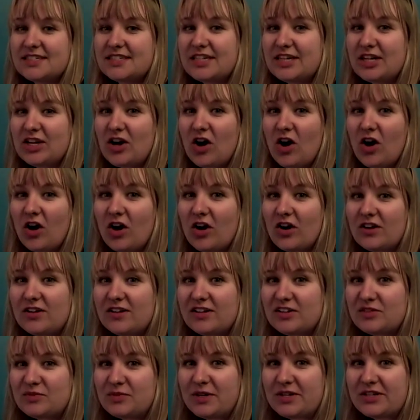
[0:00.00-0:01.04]
Seeing
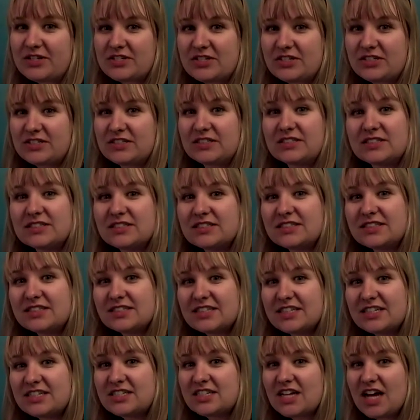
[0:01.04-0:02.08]
Carl and Russell
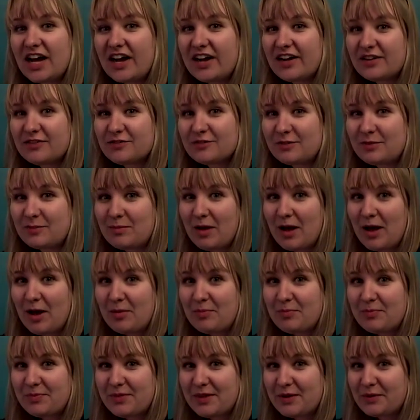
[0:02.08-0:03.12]
and Doug from
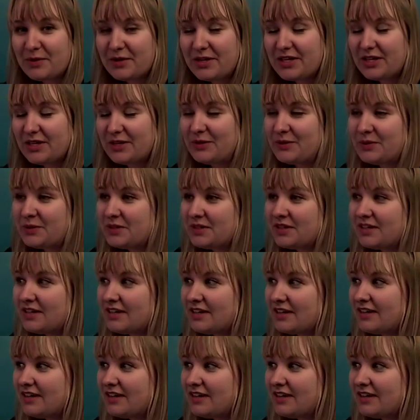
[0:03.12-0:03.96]
Up, they were cute.